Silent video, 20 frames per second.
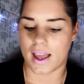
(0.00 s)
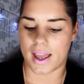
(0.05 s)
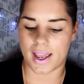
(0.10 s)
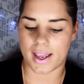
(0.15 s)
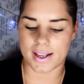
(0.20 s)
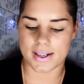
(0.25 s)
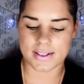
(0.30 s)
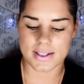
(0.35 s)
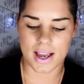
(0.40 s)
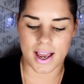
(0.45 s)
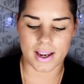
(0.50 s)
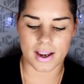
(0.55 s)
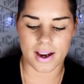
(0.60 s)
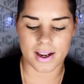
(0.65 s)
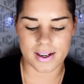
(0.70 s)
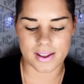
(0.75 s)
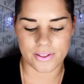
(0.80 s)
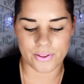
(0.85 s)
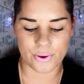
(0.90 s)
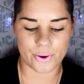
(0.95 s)
And I
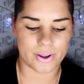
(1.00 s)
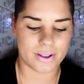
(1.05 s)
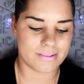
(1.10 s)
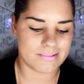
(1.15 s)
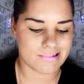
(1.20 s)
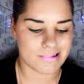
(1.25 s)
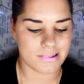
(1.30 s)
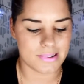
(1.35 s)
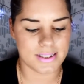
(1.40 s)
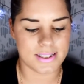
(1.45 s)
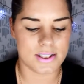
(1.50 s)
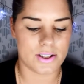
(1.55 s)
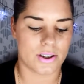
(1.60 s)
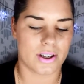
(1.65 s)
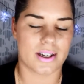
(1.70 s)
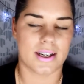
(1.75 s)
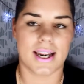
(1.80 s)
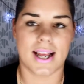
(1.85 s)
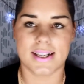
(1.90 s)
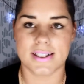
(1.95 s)
kind of thought, it's not
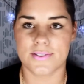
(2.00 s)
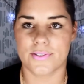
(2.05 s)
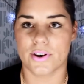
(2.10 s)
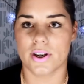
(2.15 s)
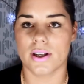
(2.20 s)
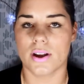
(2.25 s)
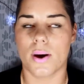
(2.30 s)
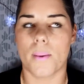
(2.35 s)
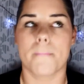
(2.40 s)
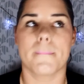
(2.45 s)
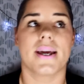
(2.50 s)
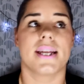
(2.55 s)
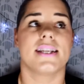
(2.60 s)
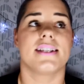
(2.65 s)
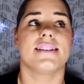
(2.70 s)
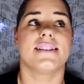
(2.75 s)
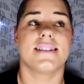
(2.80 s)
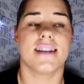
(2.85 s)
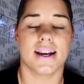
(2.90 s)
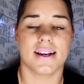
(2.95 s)
going to last very long, but
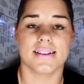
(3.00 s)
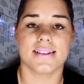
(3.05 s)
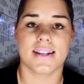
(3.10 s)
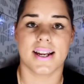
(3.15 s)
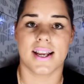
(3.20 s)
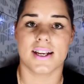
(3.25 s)
it does.